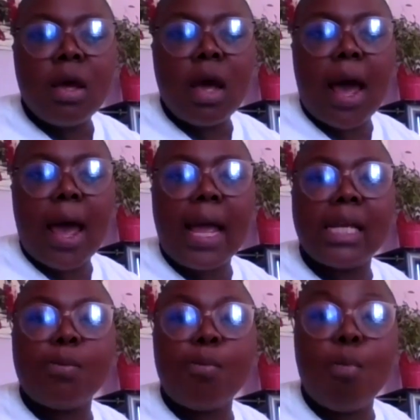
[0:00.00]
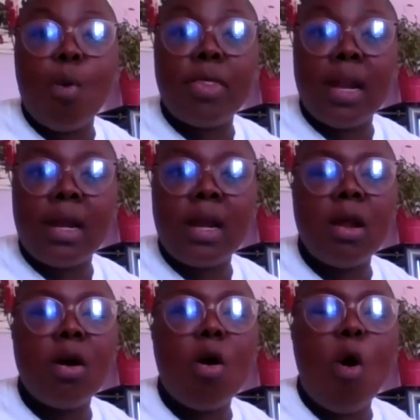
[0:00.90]
has more than
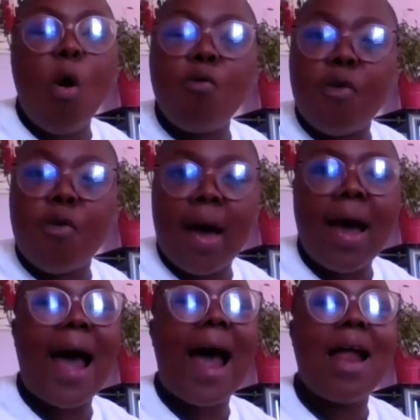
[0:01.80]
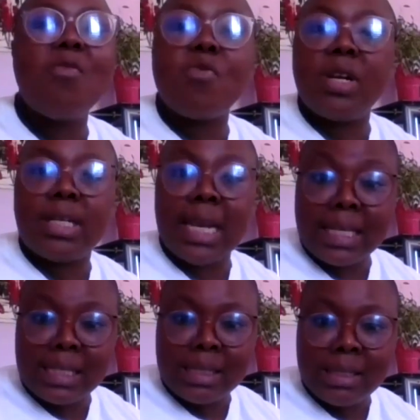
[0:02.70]
over 100
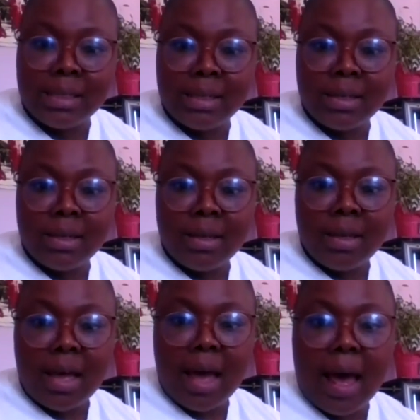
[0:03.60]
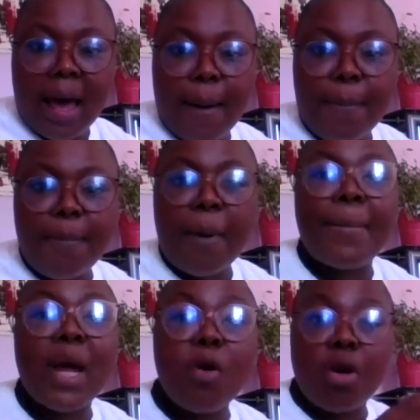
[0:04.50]
deaths
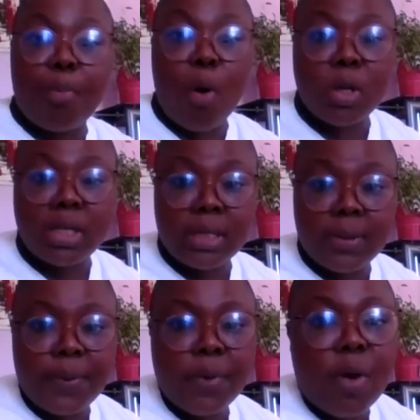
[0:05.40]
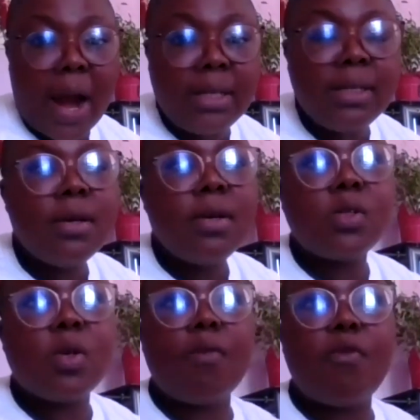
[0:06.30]
per report, right?
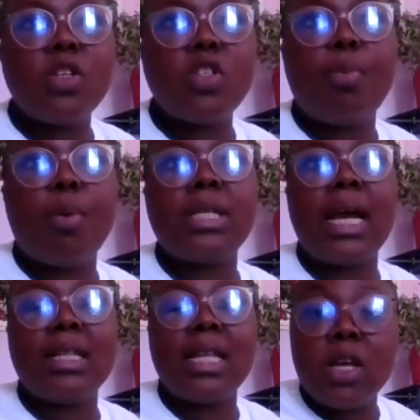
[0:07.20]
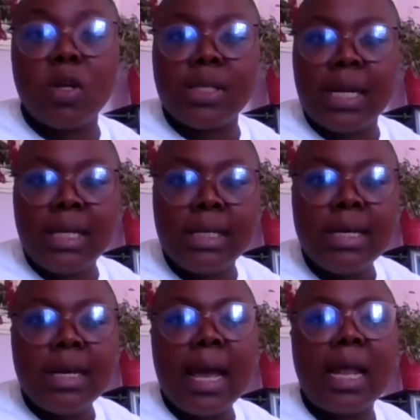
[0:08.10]
So the first report had 3 years in it,
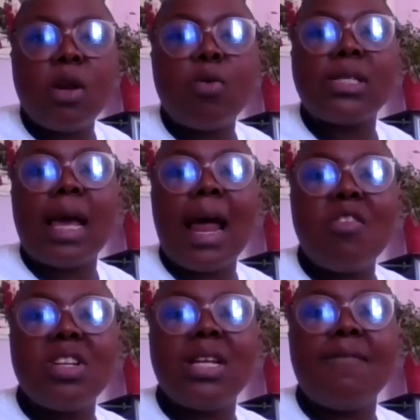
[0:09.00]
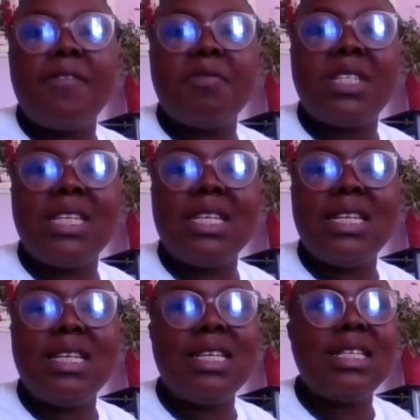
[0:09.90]
and it was
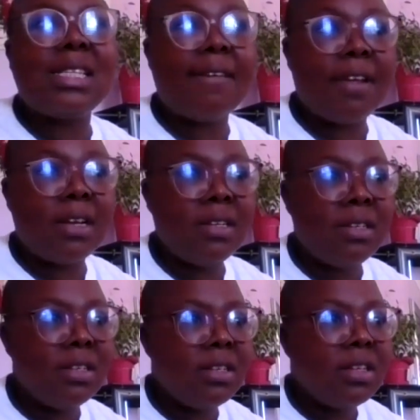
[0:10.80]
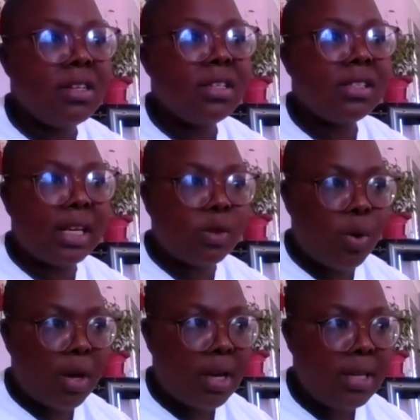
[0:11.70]
157 sex
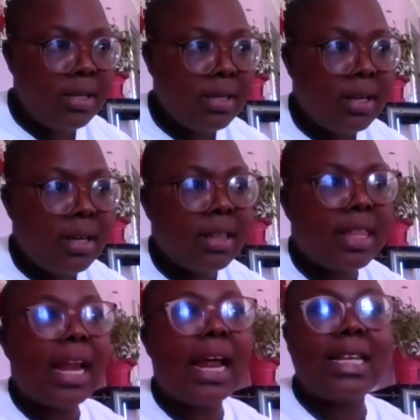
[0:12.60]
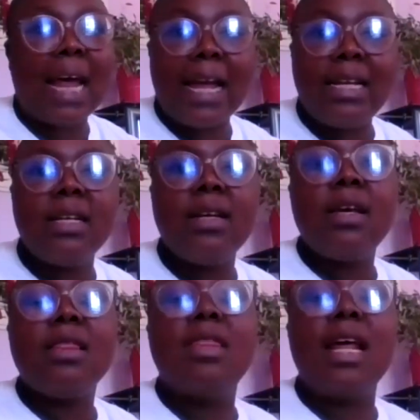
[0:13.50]
workers that had died.
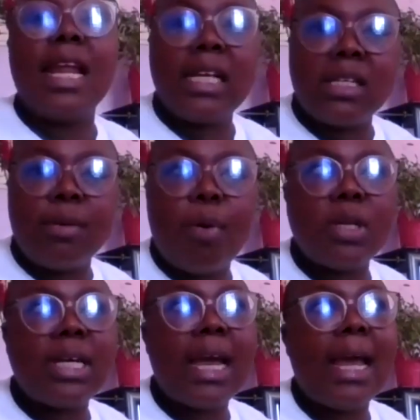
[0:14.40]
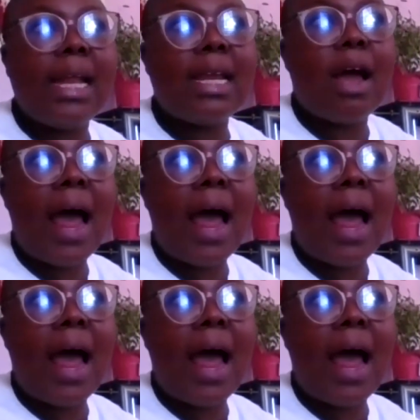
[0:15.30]
The next report had